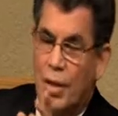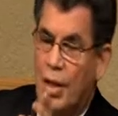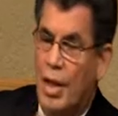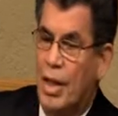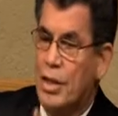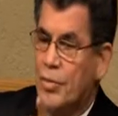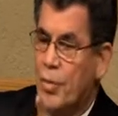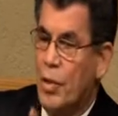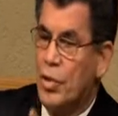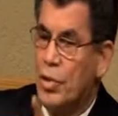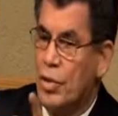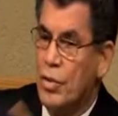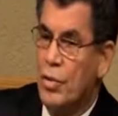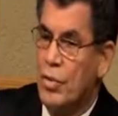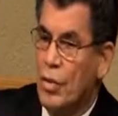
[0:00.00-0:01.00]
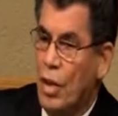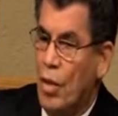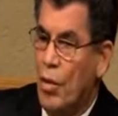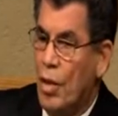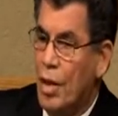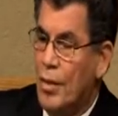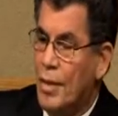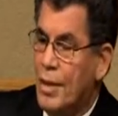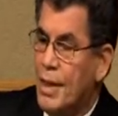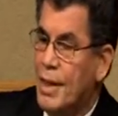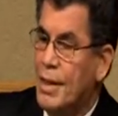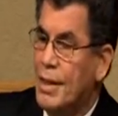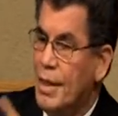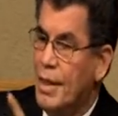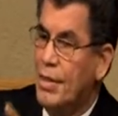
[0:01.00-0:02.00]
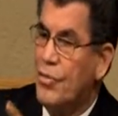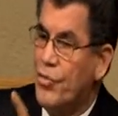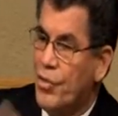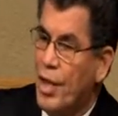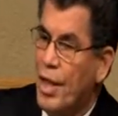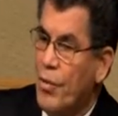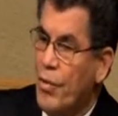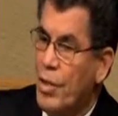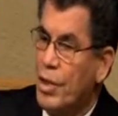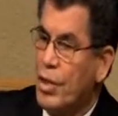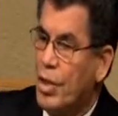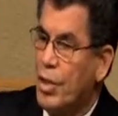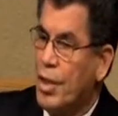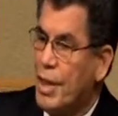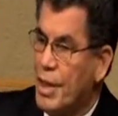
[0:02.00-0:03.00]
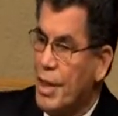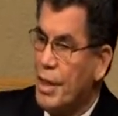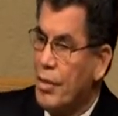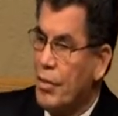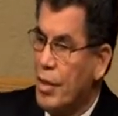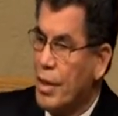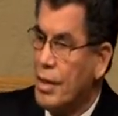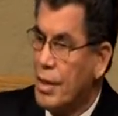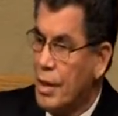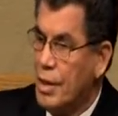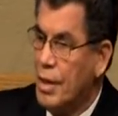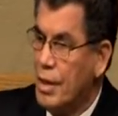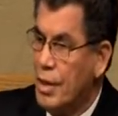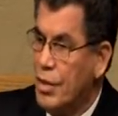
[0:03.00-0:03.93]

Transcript: God spoke to Noah, he didn't say which are clean or unclean.